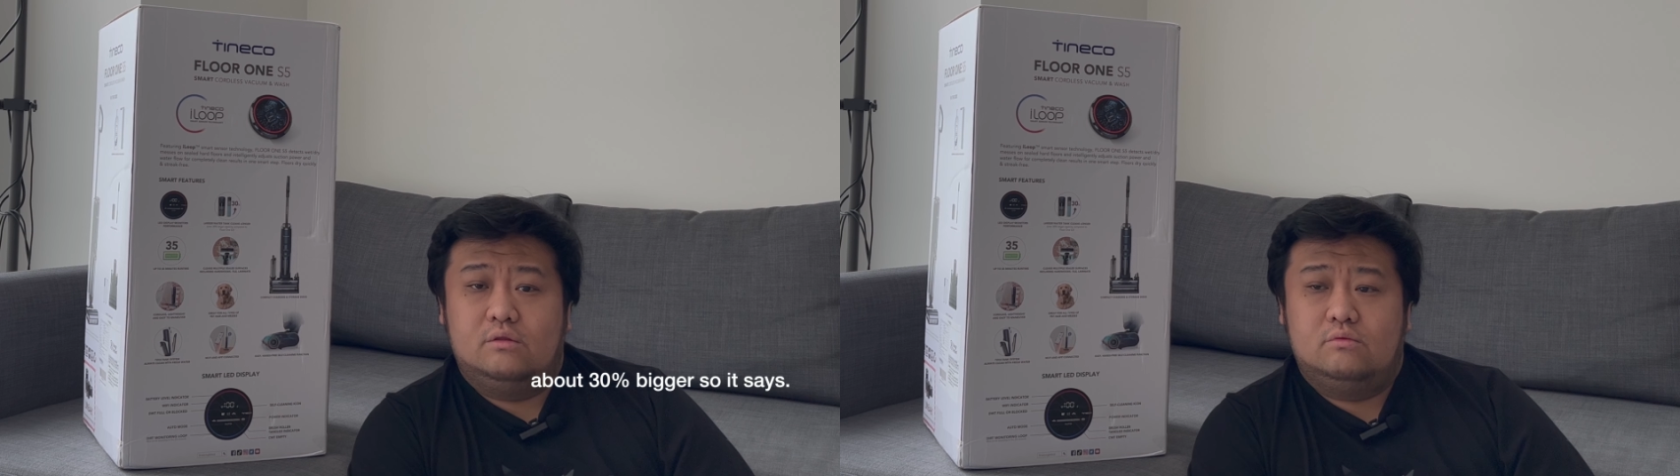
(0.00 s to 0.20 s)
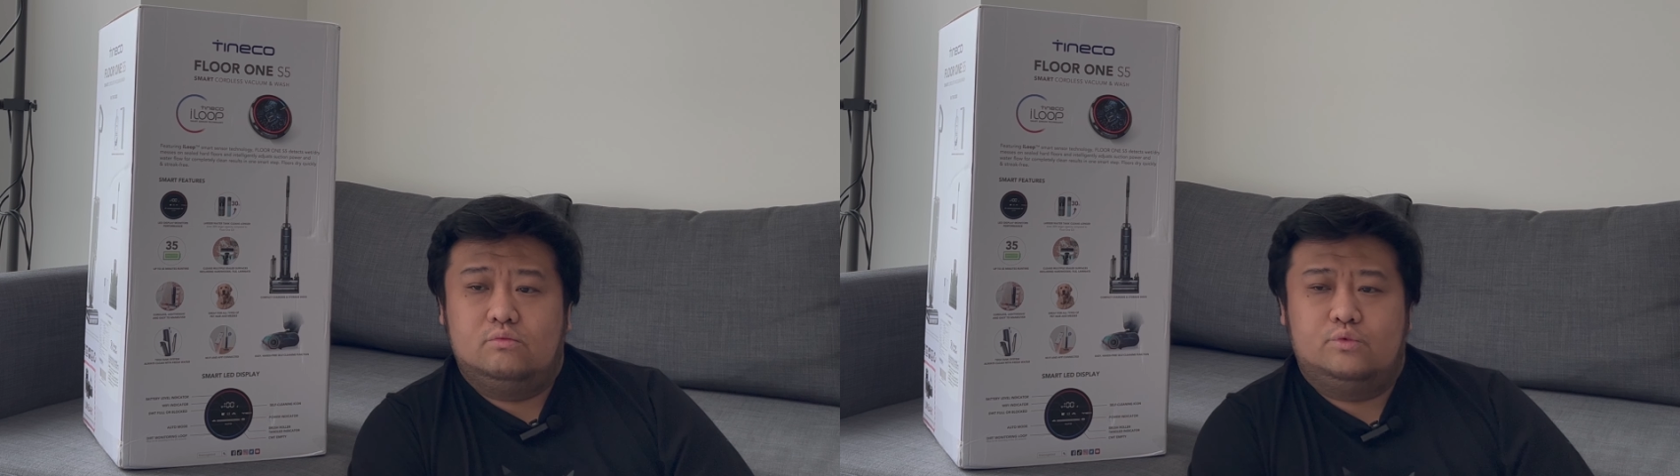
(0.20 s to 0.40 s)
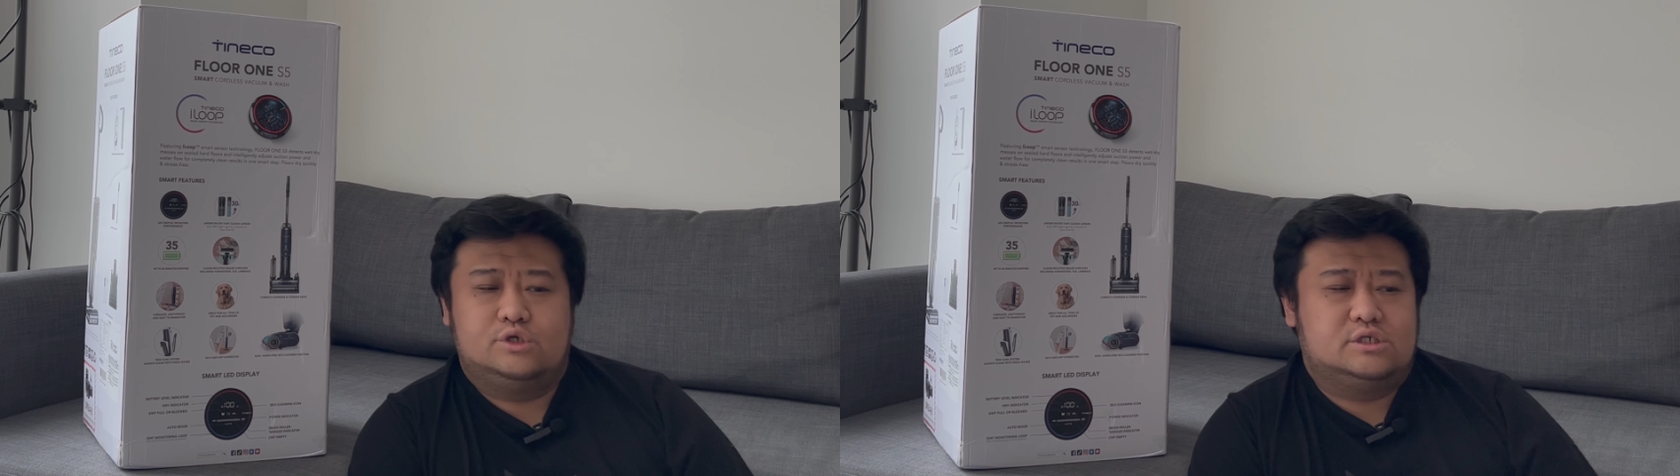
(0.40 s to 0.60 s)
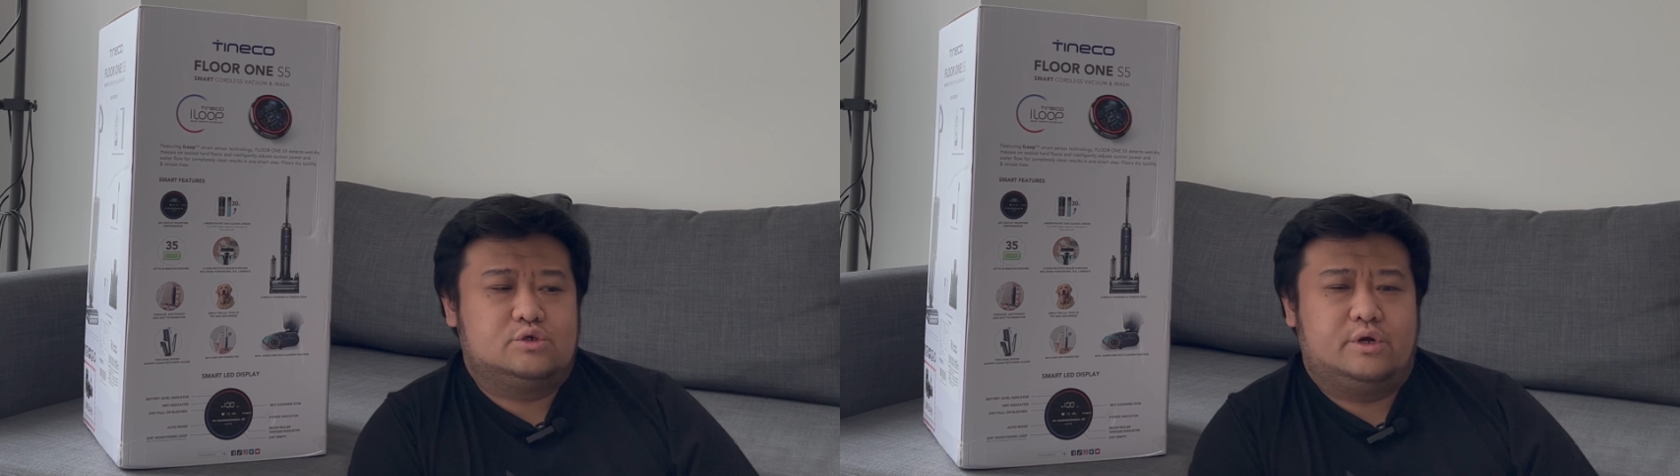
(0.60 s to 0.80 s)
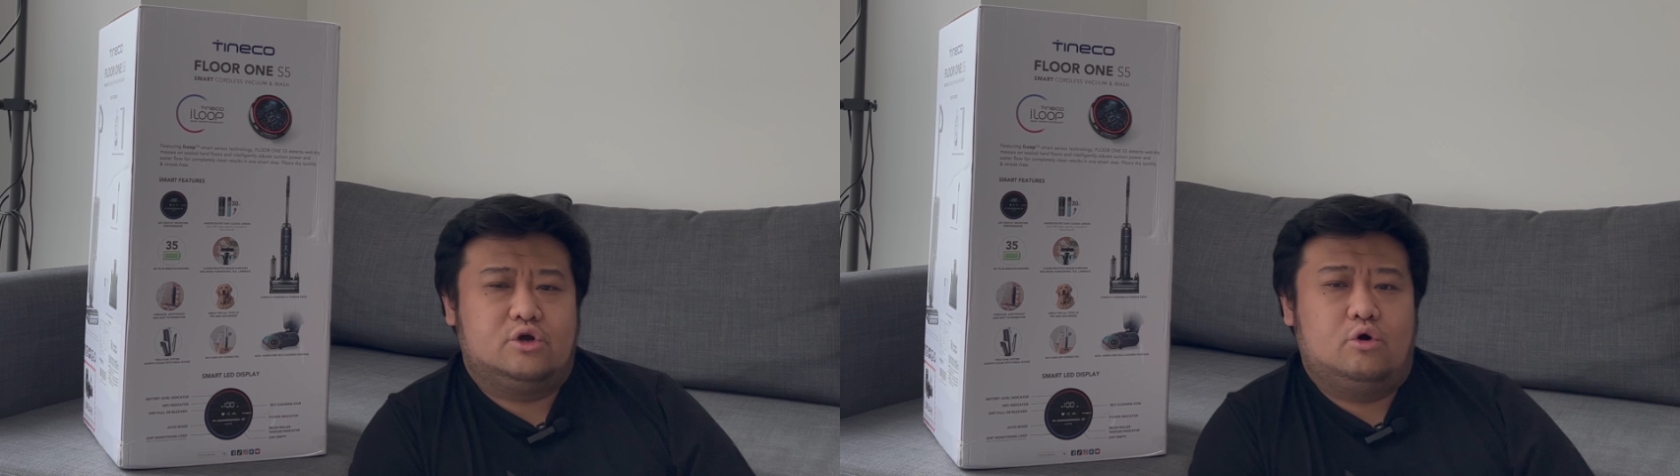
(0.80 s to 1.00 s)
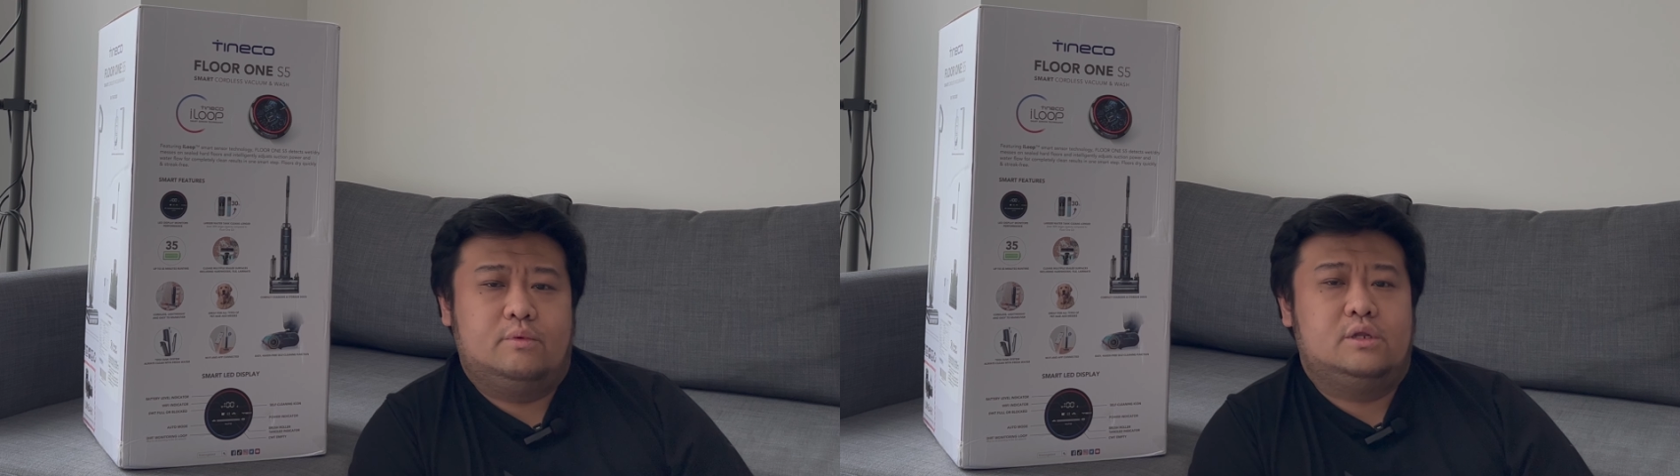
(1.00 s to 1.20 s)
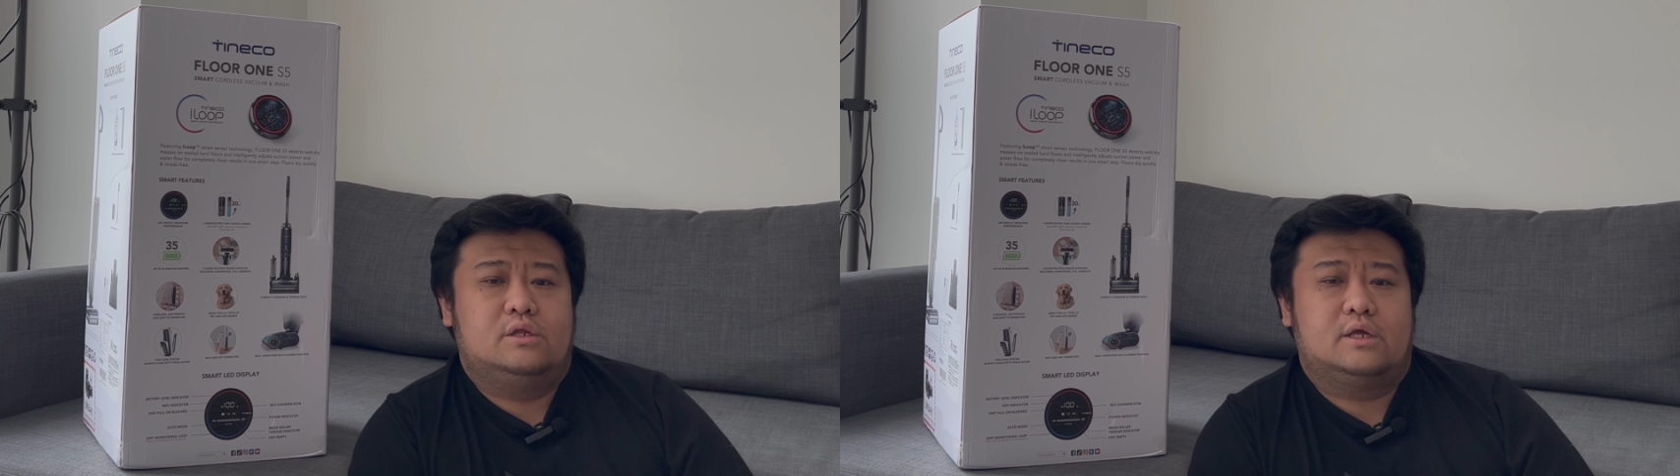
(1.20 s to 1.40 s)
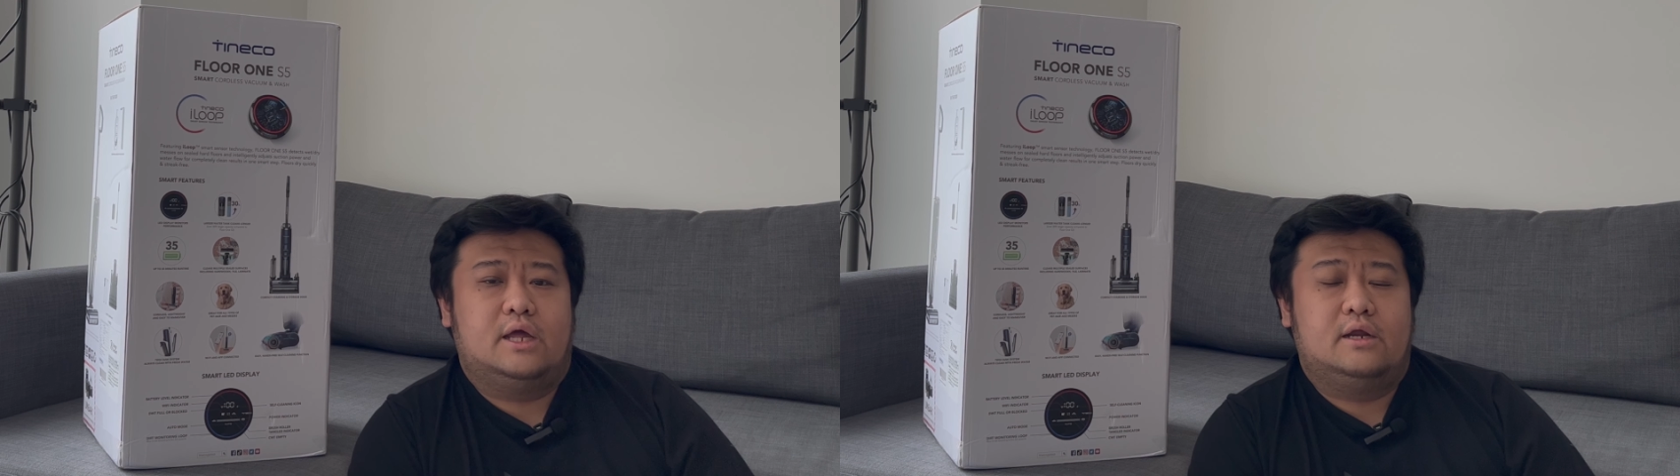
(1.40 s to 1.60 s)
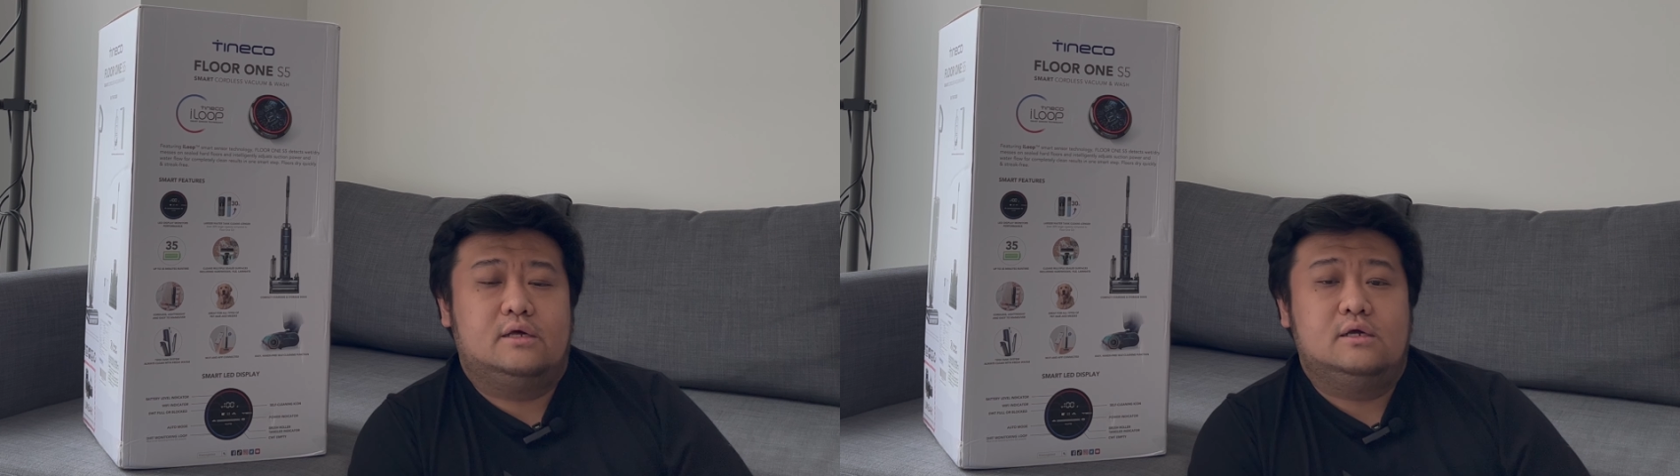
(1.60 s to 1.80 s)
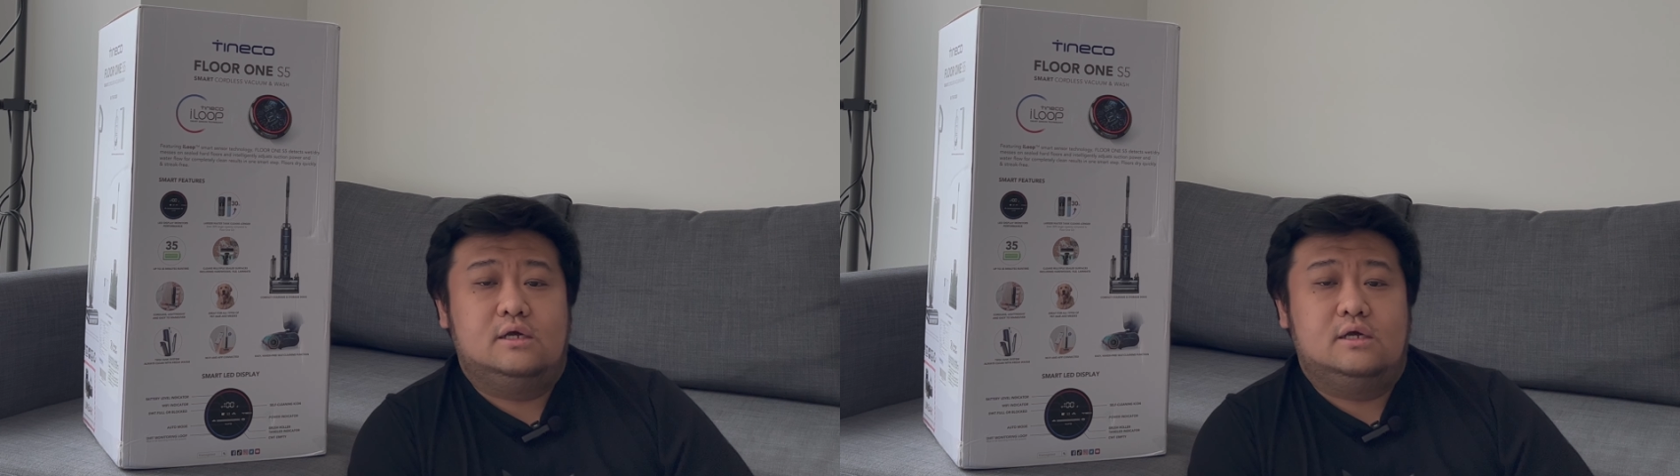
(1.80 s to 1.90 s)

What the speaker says: which is quite common in Canada,